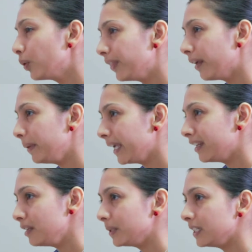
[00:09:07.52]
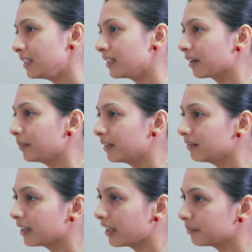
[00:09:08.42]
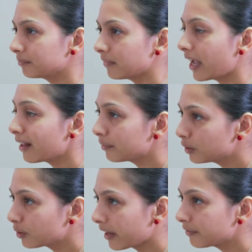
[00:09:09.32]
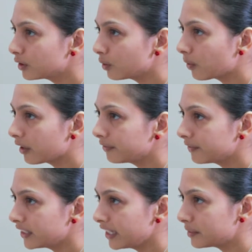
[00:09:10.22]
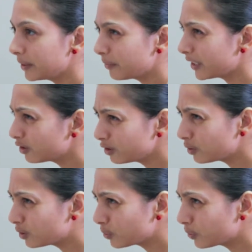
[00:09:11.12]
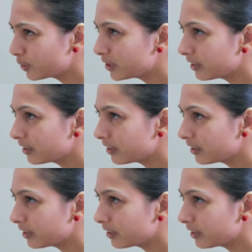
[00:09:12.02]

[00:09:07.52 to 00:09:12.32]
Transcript: Would there be anybody to come and help look after your wife if needs me? You mentioned your daughter.